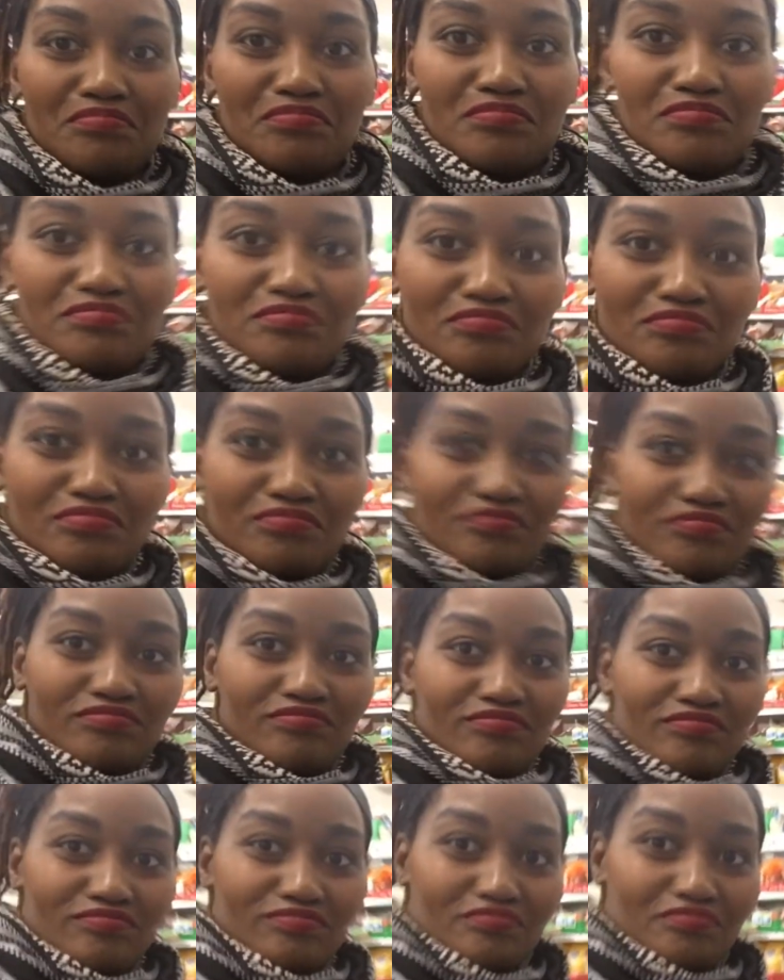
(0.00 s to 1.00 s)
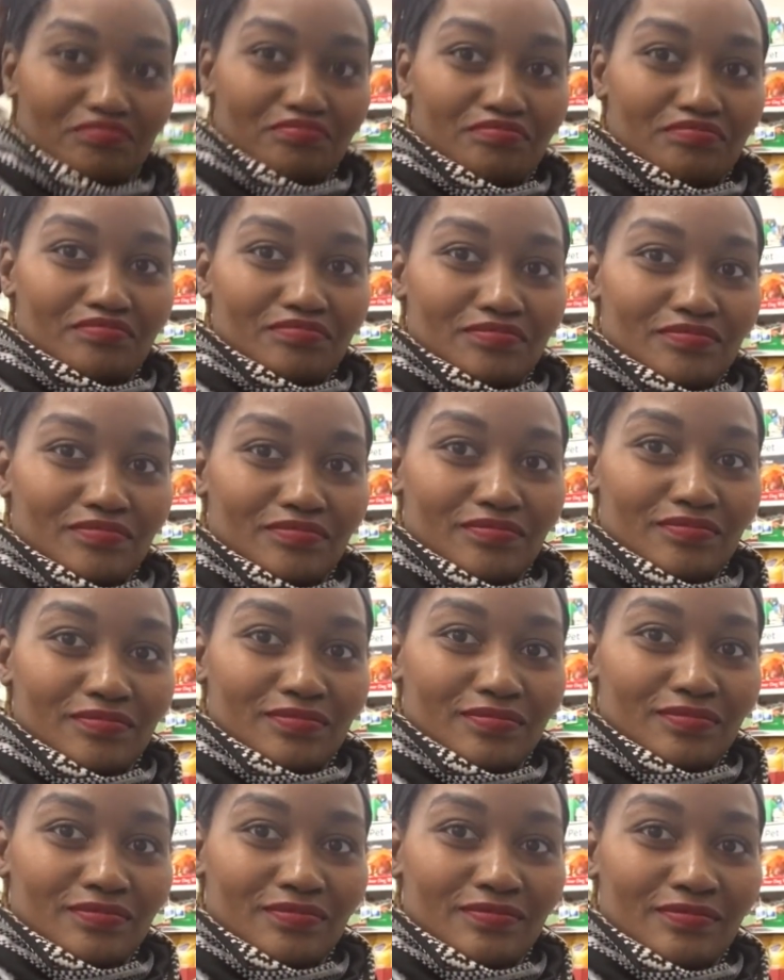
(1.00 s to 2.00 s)

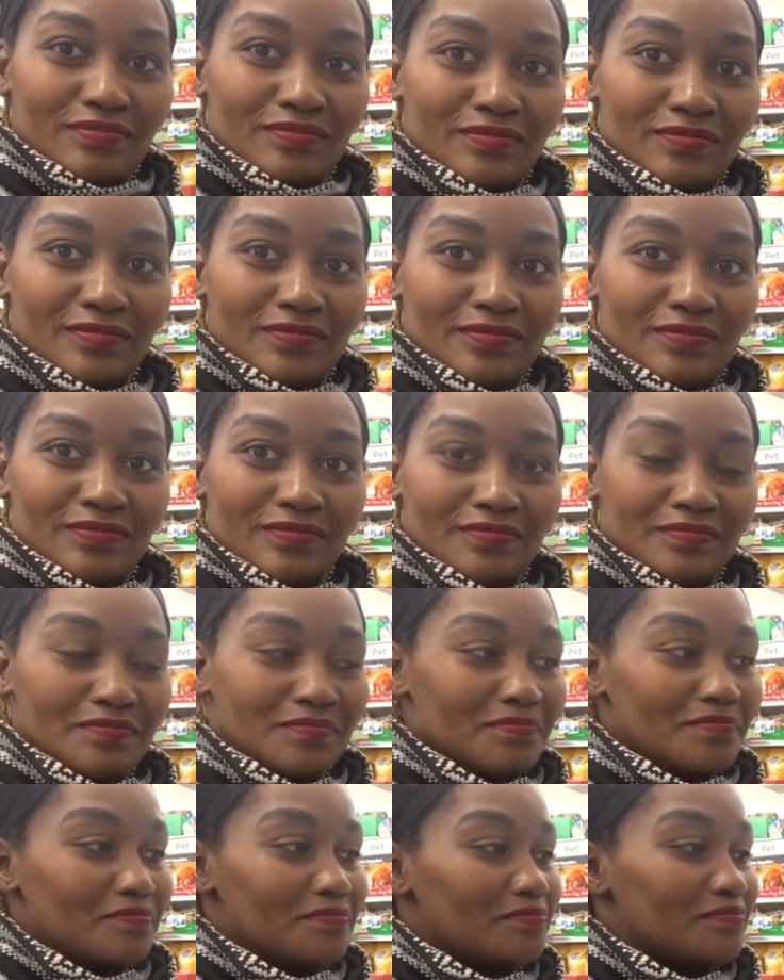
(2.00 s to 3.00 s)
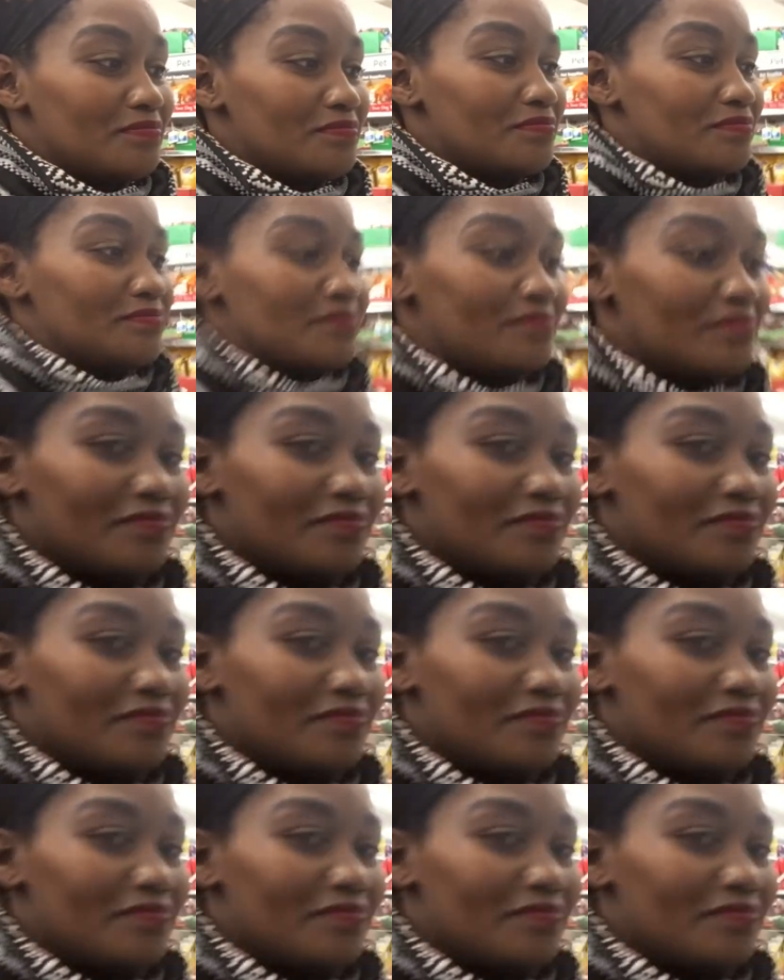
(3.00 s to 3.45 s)
Nobody speaks.